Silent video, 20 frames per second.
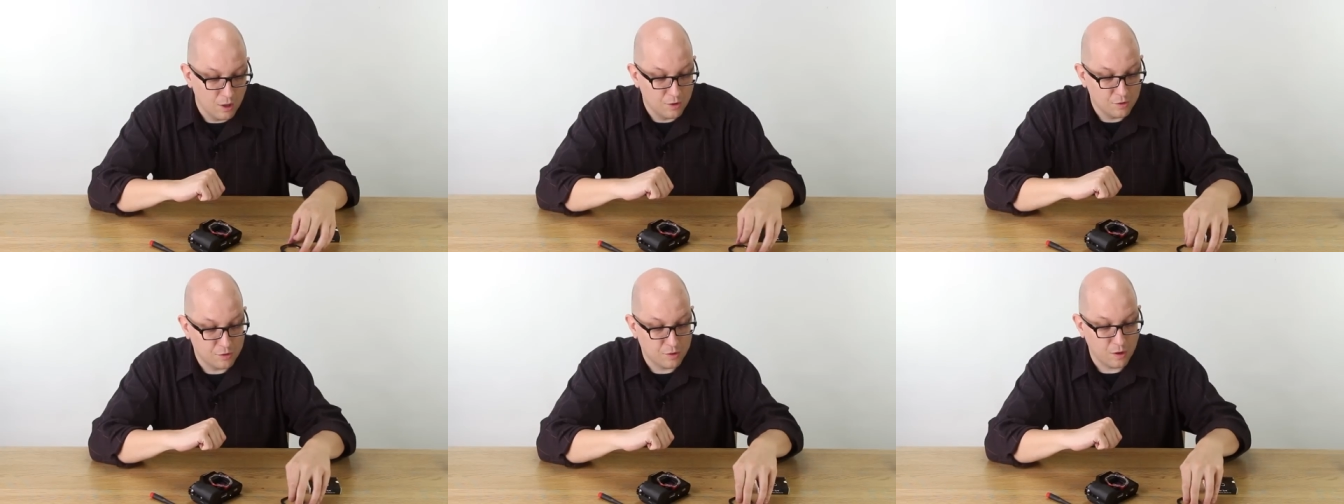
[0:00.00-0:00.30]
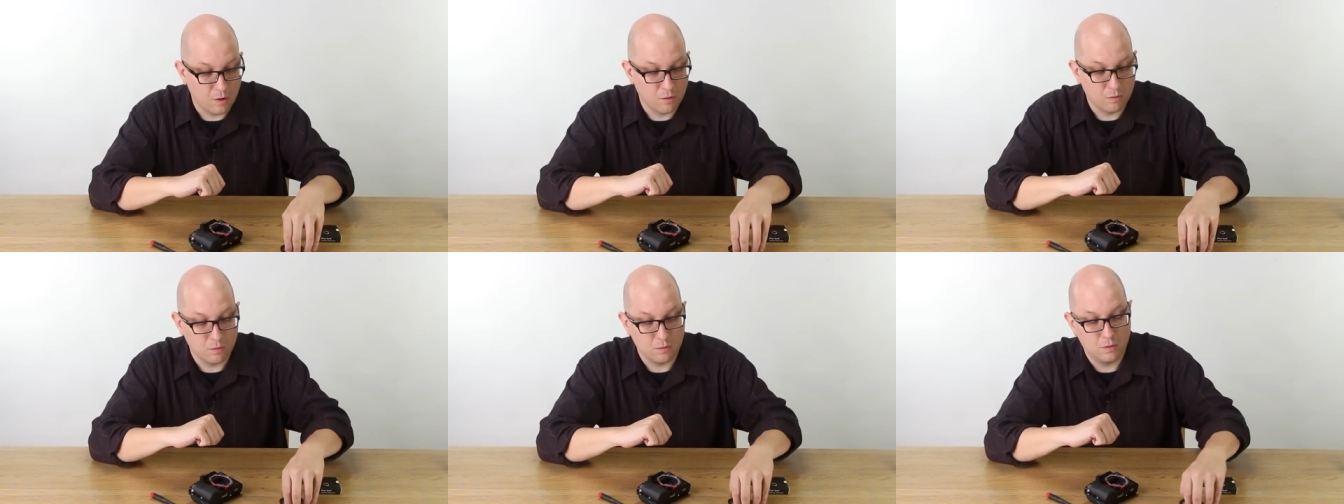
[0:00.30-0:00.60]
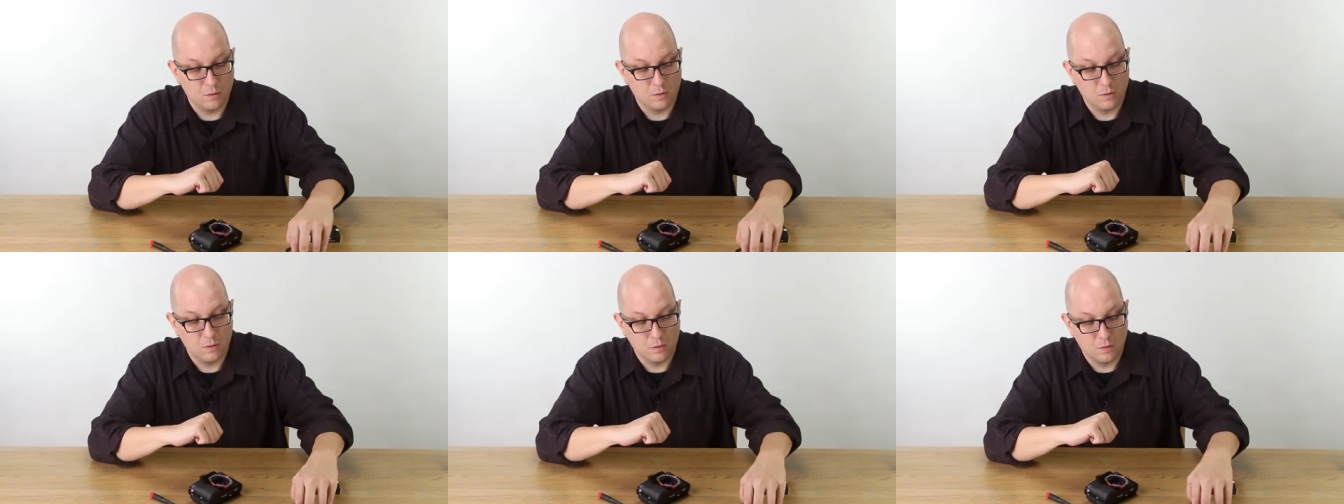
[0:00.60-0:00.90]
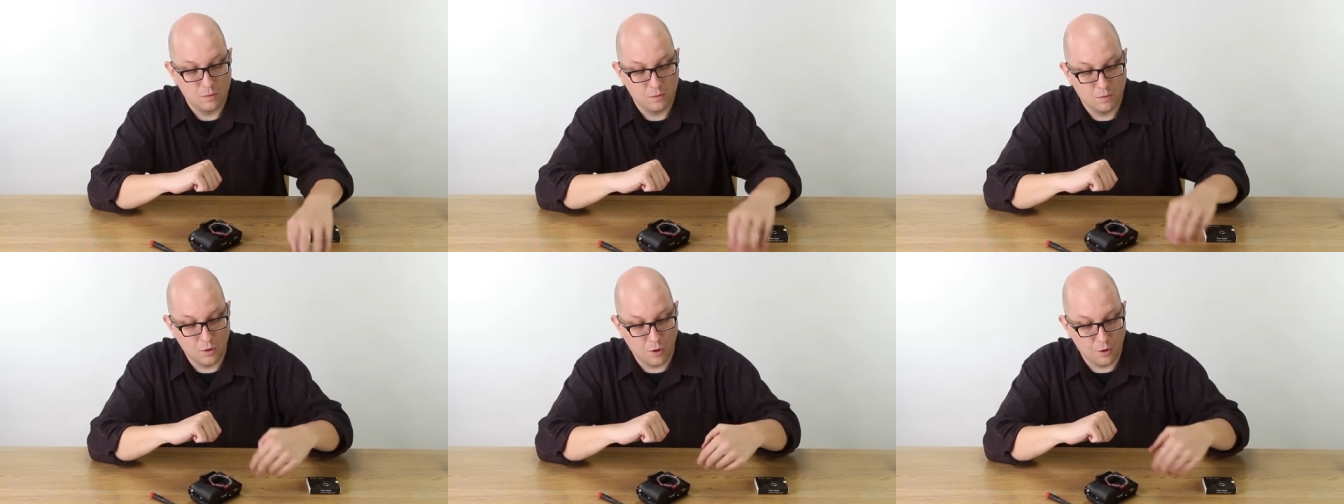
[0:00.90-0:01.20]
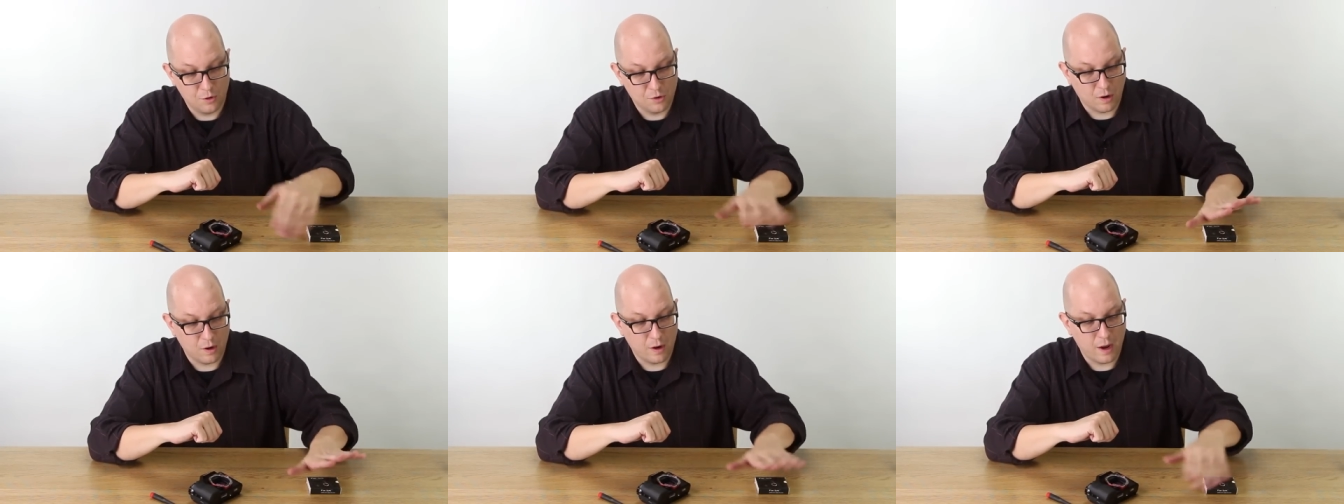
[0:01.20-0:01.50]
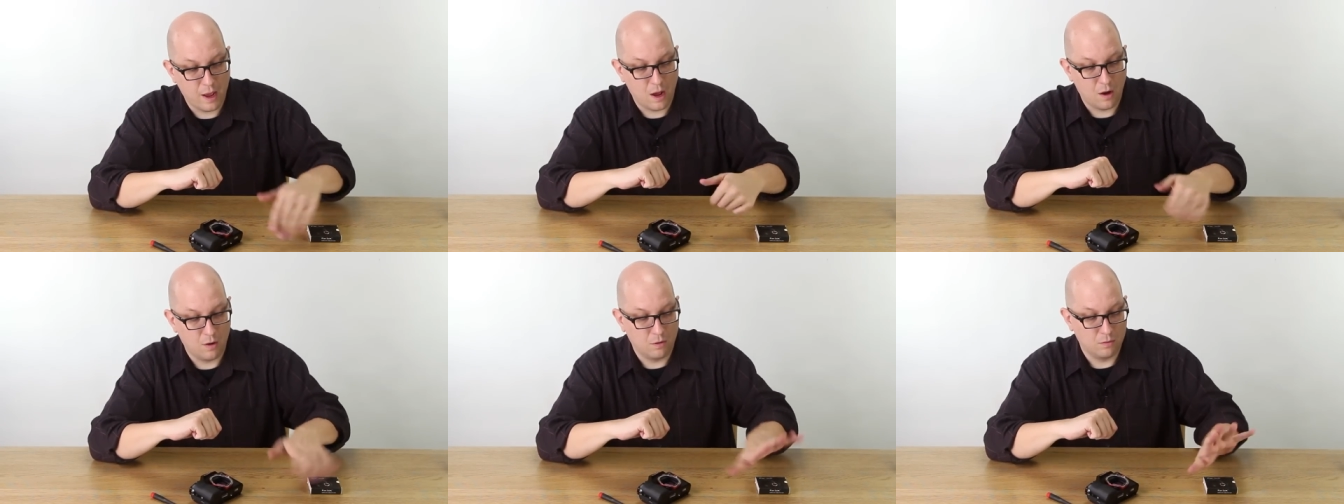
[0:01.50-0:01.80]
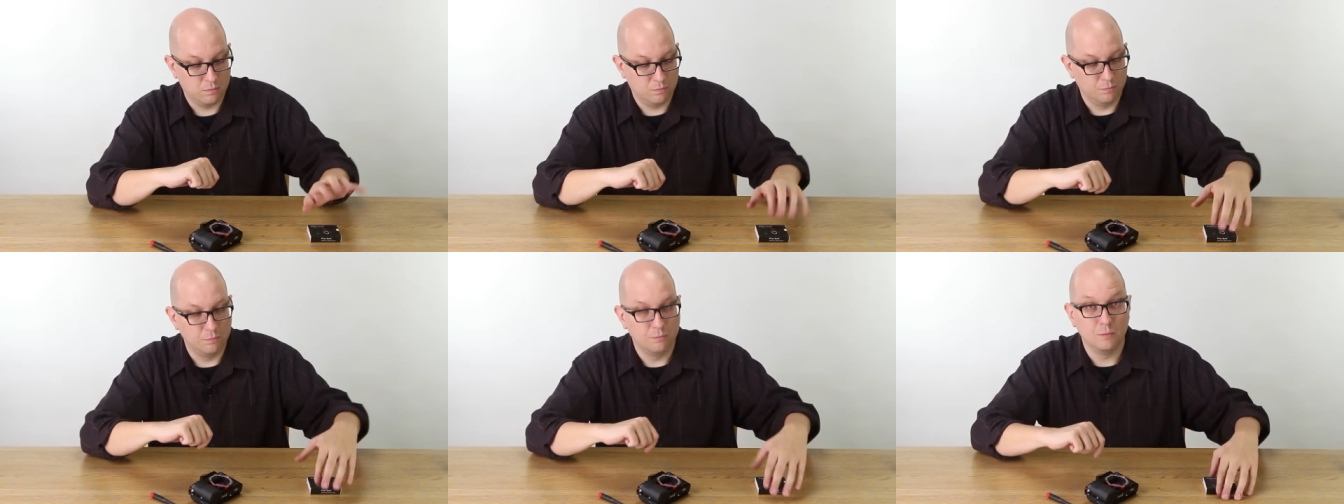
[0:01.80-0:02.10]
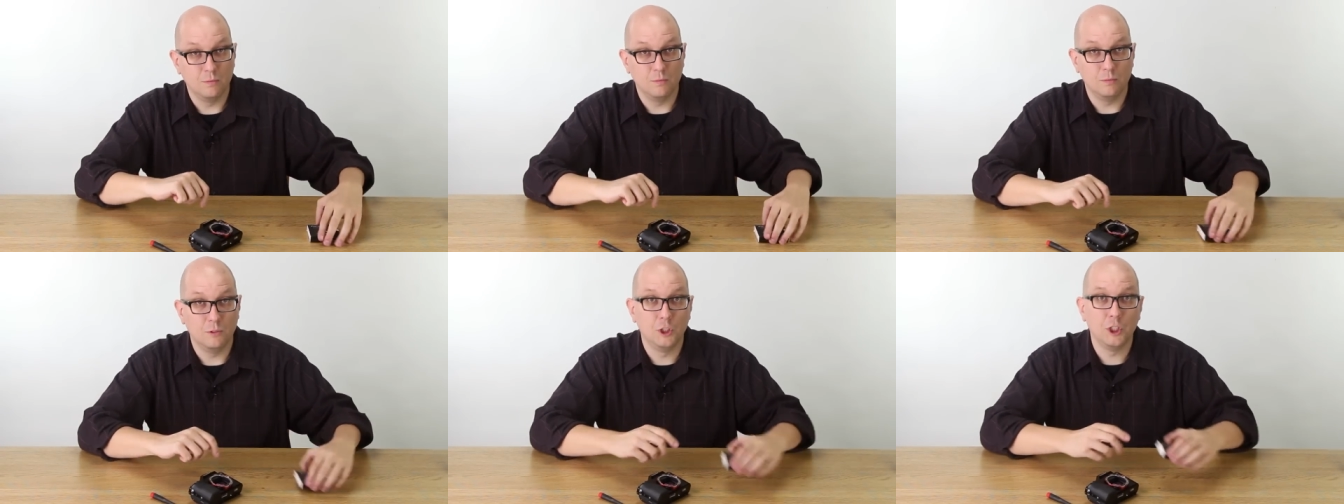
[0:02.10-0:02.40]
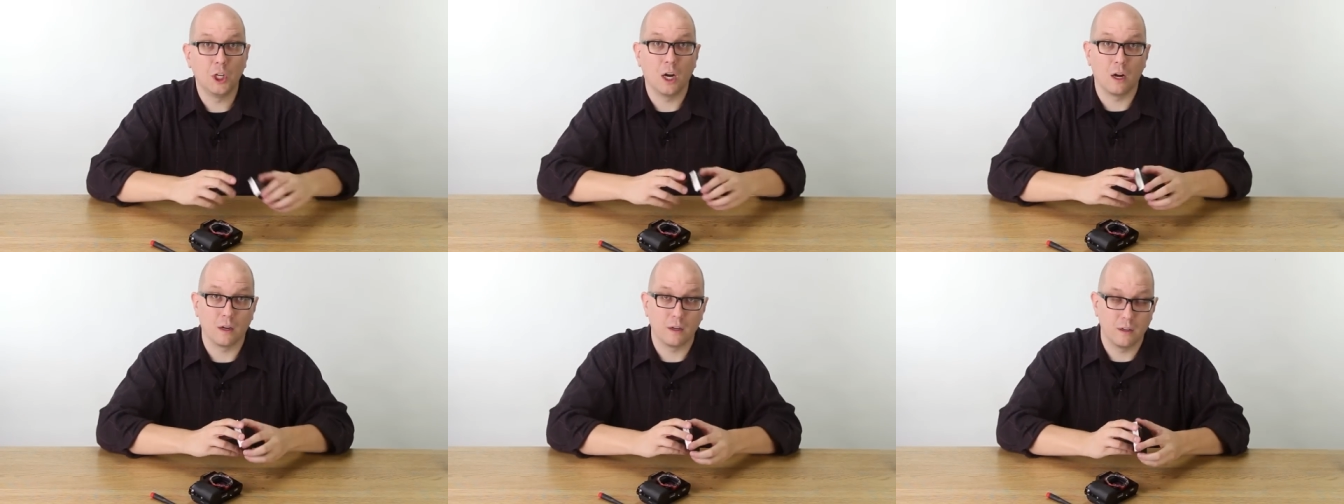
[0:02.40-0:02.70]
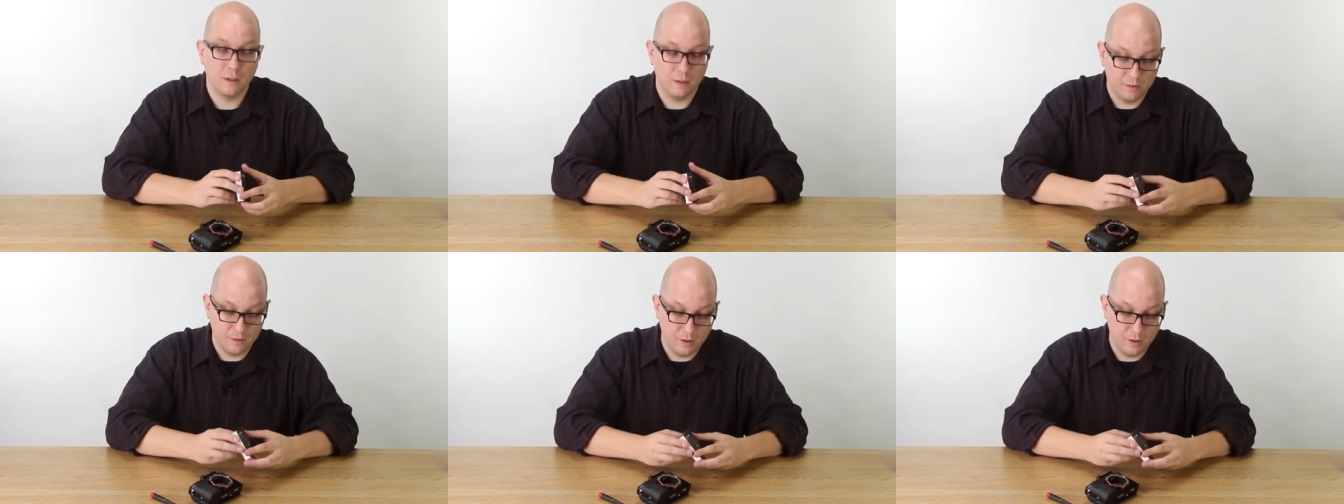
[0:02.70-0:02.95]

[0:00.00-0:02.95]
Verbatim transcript: So those are now junk.